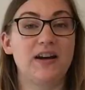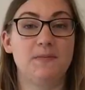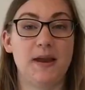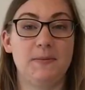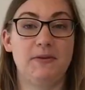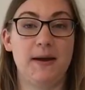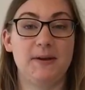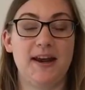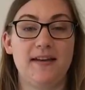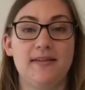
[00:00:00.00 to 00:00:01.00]
find a baby
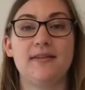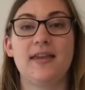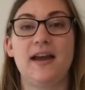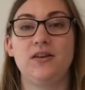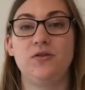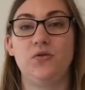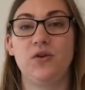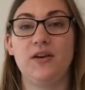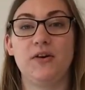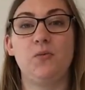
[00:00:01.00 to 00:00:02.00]
rabbit nest that
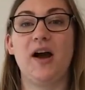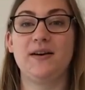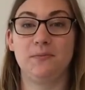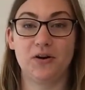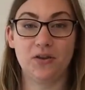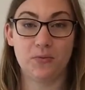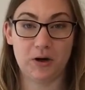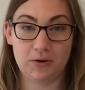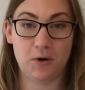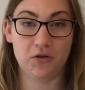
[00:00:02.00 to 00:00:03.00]
you give it a wide berth
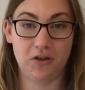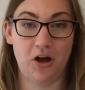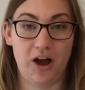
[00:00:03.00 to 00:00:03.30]
when you mow the